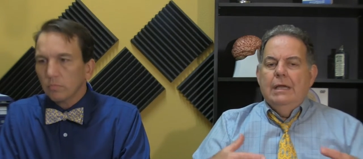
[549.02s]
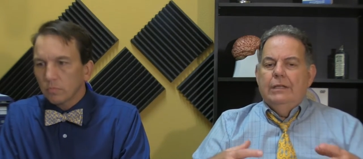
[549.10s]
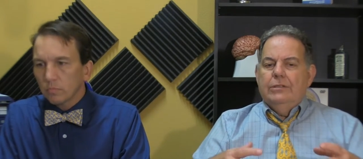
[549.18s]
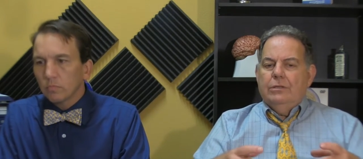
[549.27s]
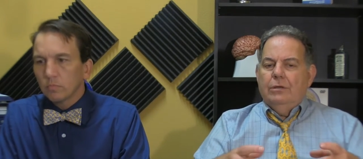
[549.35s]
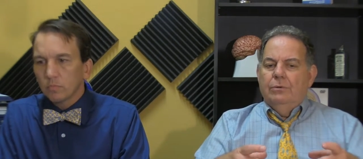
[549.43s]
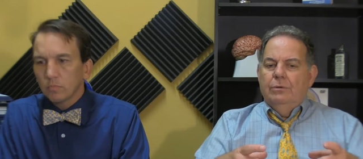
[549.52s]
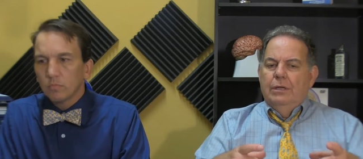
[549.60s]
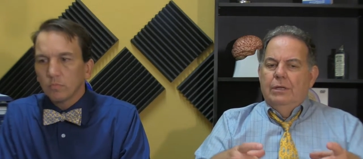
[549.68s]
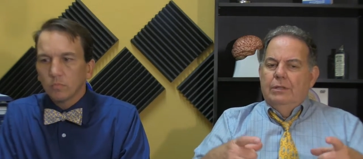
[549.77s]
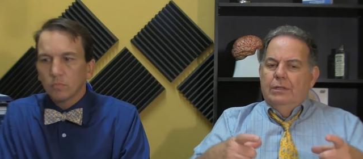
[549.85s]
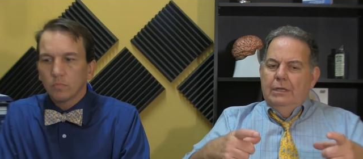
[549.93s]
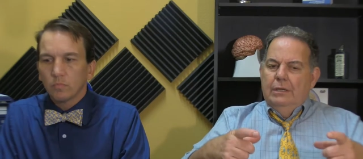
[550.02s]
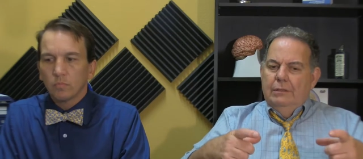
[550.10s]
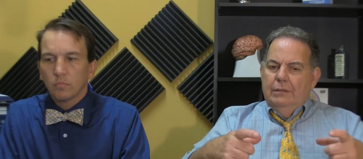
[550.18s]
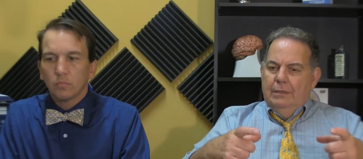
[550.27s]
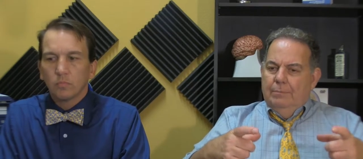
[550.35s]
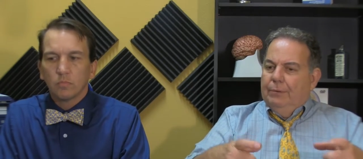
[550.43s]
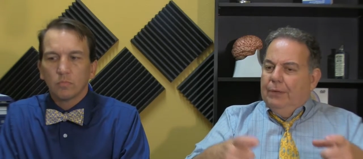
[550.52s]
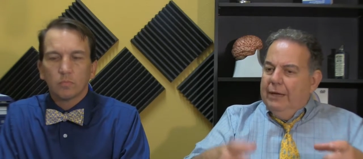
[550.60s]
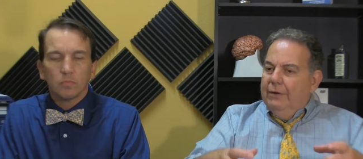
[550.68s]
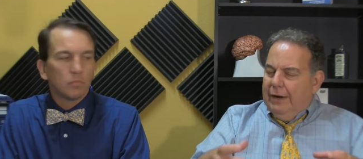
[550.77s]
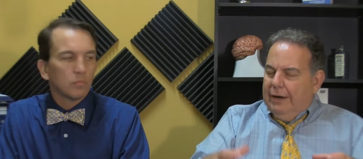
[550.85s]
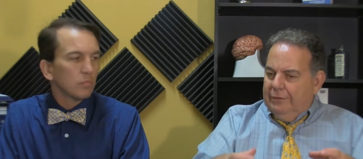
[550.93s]
Speaker 1: and so the the
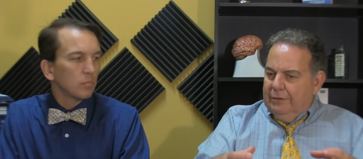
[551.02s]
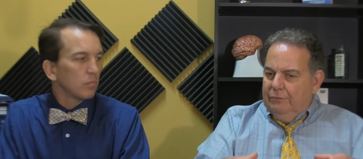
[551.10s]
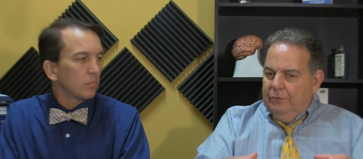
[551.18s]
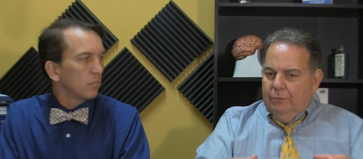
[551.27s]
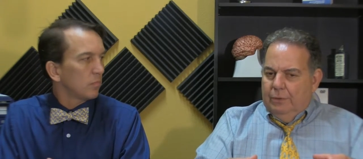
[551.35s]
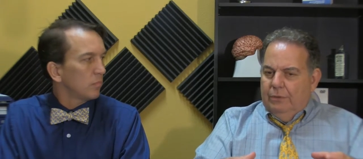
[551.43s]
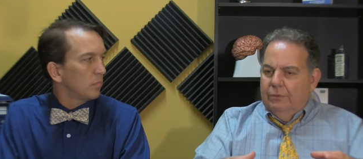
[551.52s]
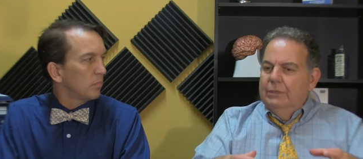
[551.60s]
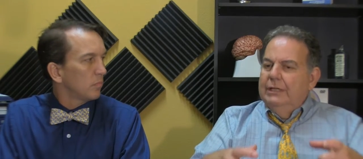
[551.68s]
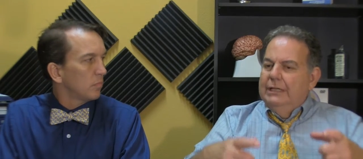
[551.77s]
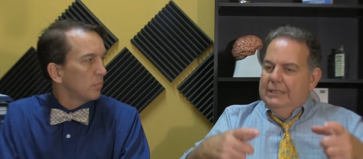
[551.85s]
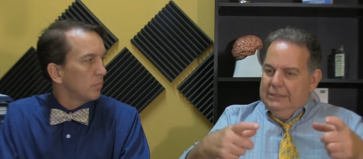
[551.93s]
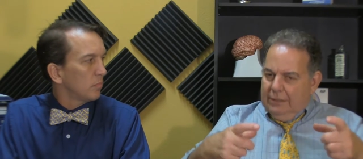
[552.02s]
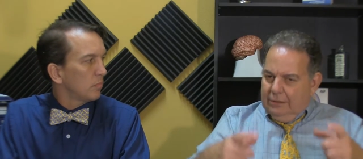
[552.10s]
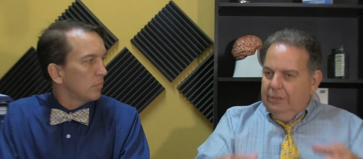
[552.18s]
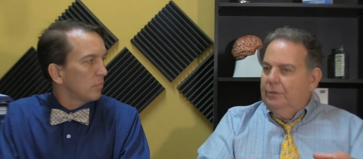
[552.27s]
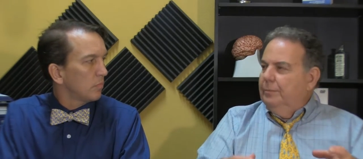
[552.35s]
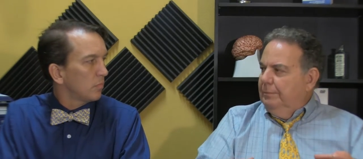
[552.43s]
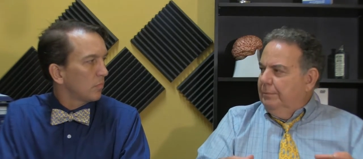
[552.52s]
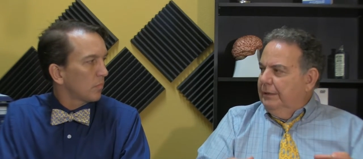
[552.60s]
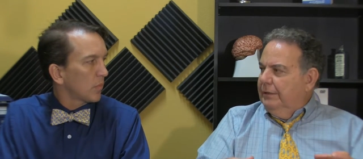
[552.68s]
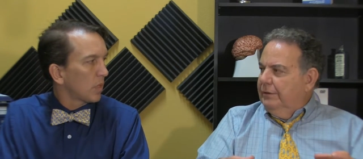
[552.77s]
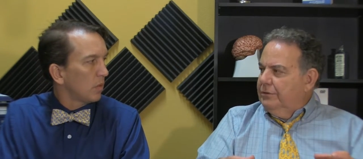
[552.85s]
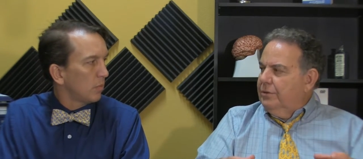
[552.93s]
playground, if you will, is a little bit
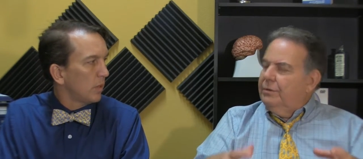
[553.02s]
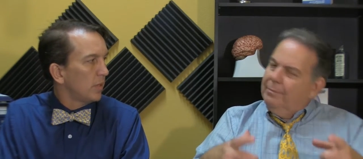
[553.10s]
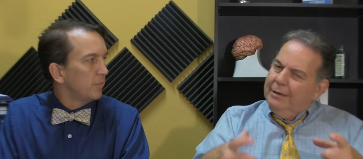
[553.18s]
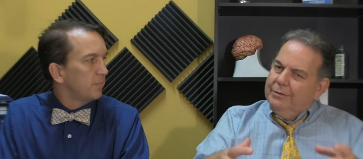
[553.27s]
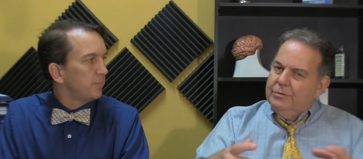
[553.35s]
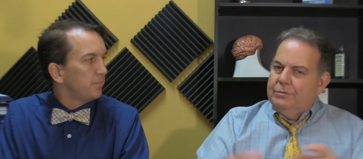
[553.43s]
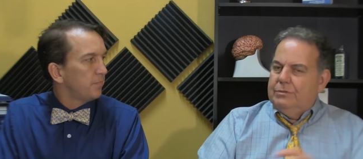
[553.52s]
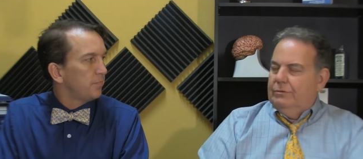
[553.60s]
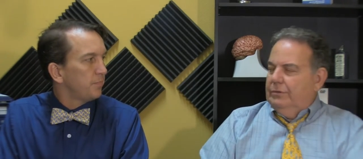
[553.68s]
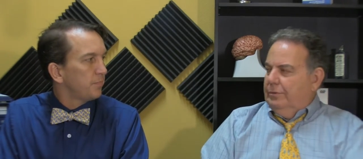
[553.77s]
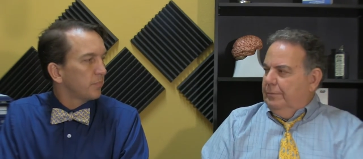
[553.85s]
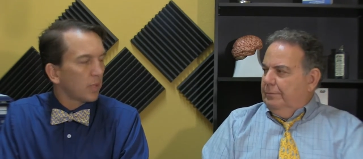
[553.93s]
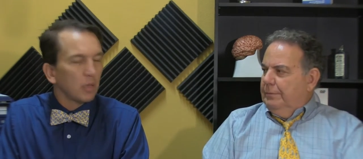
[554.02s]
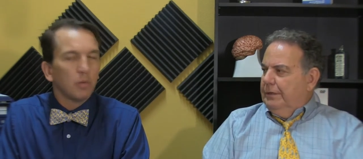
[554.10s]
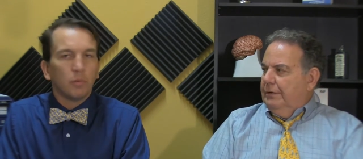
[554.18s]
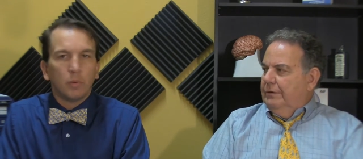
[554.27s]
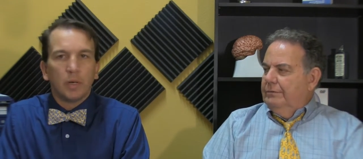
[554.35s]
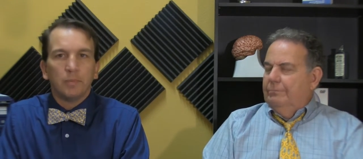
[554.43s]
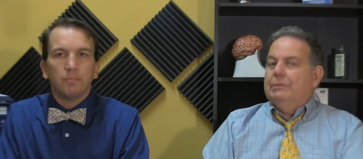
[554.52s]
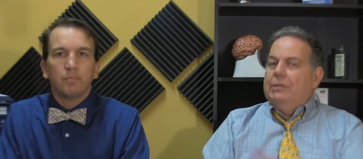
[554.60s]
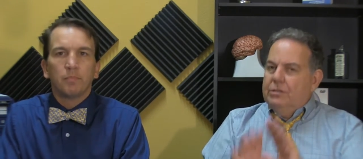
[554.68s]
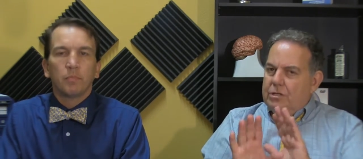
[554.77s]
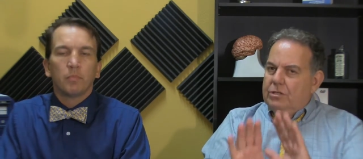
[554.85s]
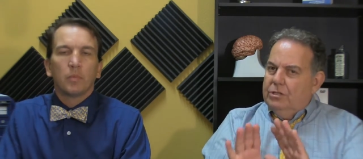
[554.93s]
bigger. So right. the boundaries are a little bit bigger. Right. But the,
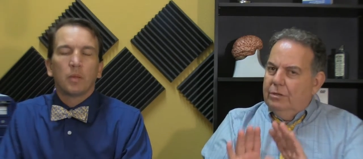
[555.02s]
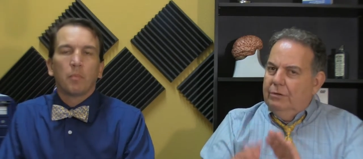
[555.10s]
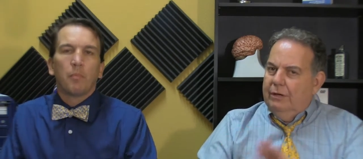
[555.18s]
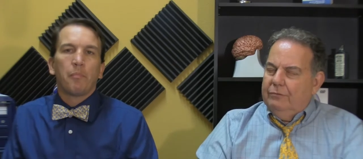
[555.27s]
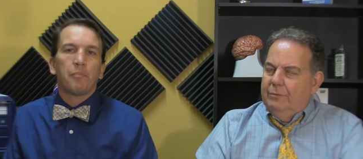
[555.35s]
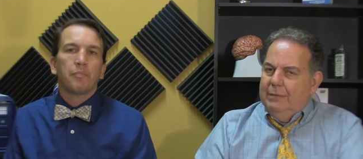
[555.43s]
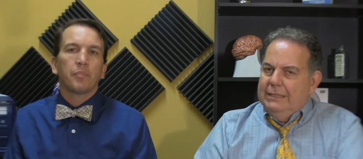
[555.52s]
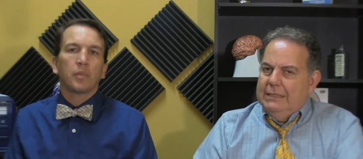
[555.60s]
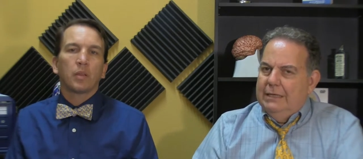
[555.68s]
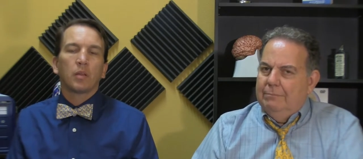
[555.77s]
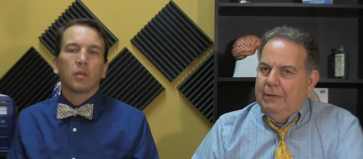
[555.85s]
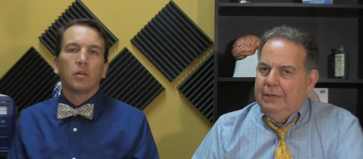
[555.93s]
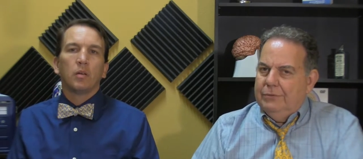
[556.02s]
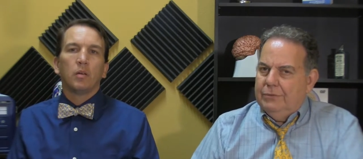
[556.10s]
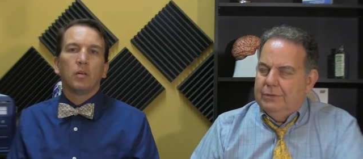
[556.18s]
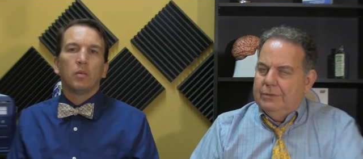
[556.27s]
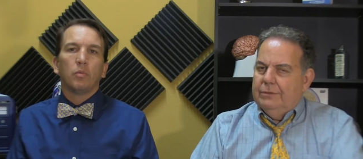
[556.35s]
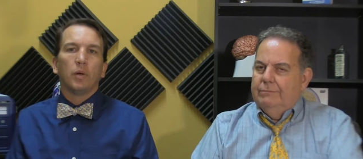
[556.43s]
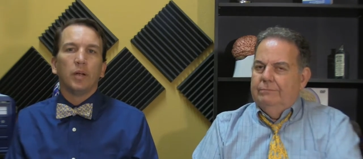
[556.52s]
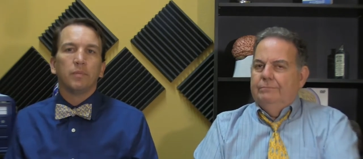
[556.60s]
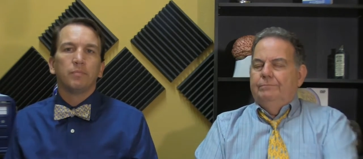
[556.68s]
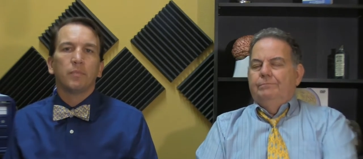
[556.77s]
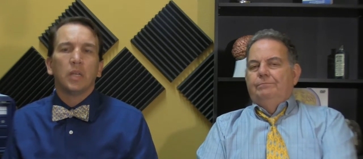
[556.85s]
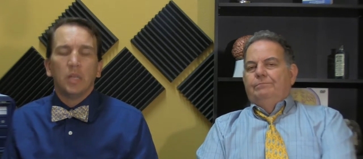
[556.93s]
you
Speaker 2: still have to maintain boundaries. Right.
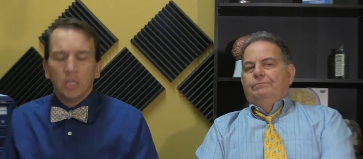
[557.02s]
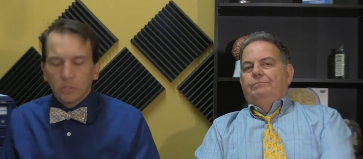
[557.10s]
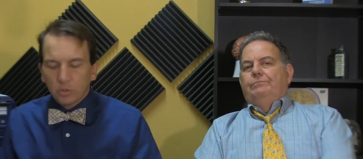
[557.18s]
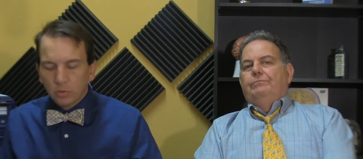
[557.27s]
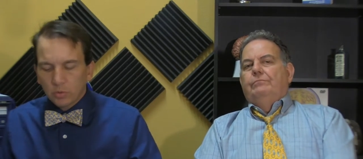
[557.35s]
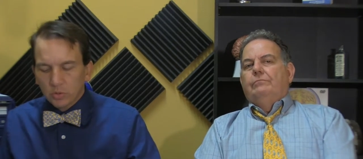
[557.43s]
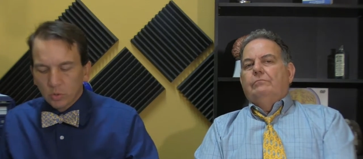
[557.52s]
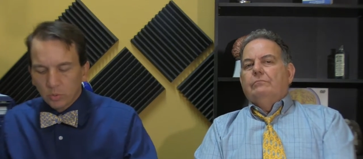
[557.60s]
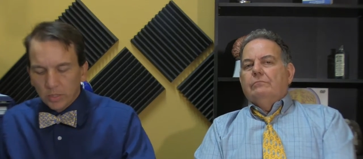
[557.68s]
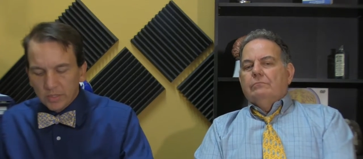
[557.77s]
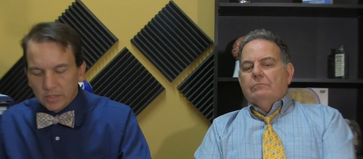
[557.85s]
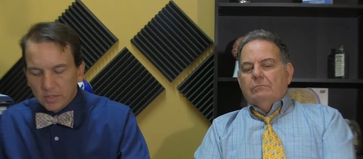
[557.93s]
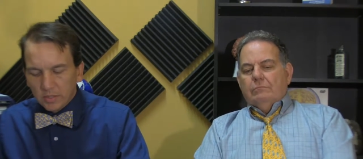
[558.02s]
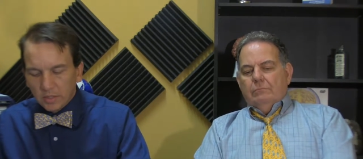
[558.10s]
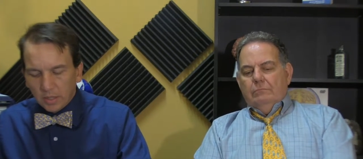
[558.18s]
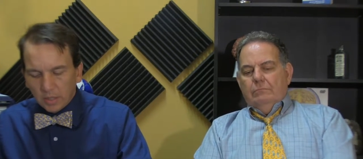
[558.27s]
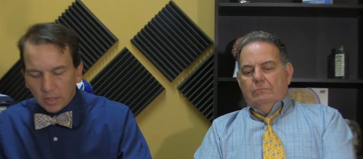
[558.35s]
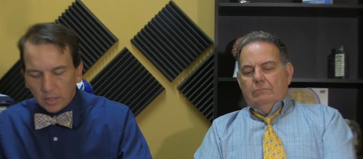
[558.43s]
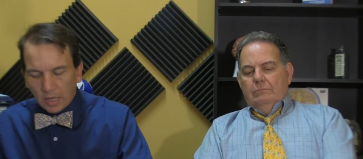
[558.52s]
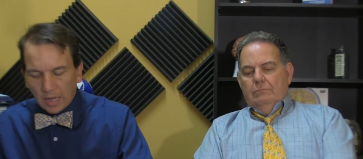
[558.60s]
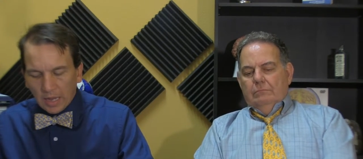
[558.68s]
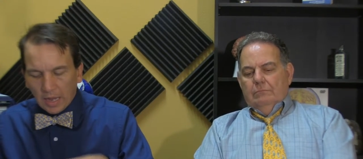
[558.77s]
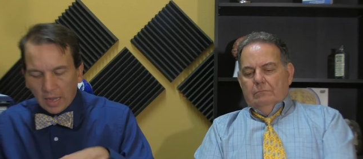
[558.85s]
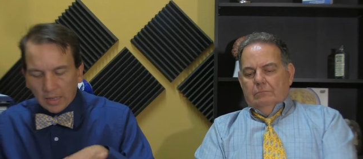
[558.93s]
So so let's.
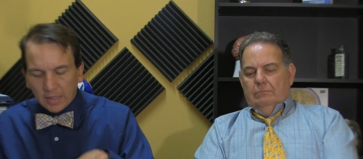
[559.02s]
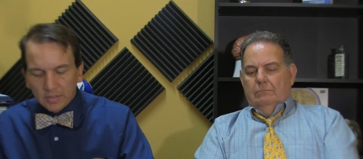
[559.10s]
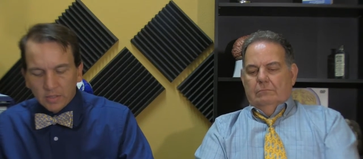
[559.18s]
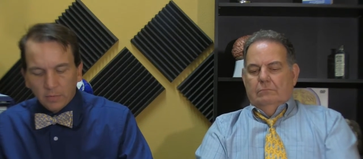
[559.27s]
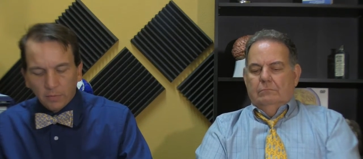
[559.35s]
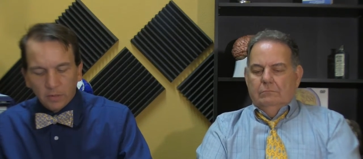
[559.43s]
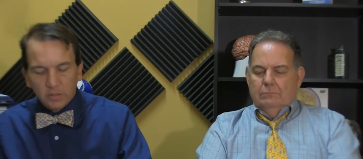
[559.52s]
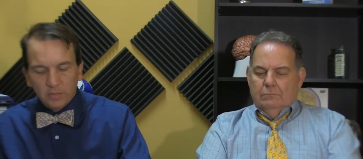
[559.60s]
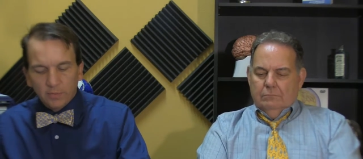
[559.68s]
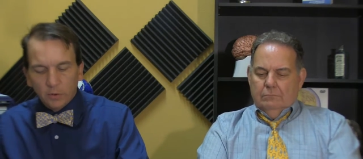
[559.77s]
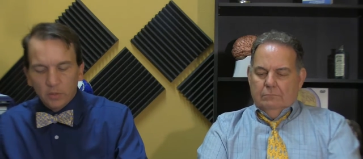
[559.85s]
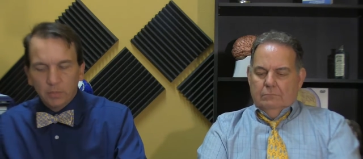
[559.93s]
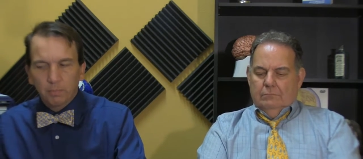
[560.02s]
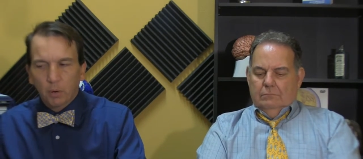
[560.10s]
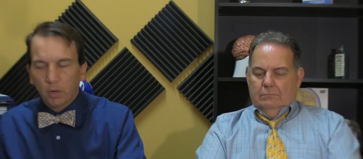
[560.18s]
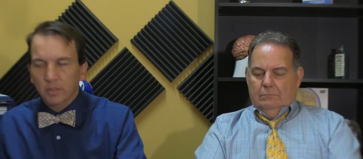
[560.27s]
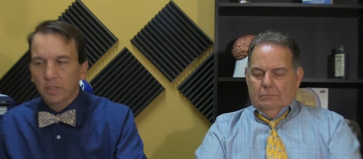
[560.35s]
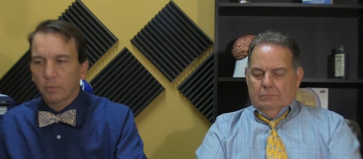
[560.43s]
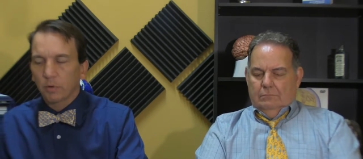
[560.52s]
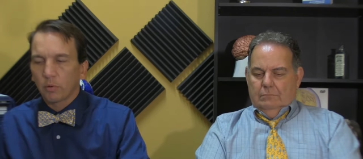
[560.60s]
I, I guess the, this first part that we're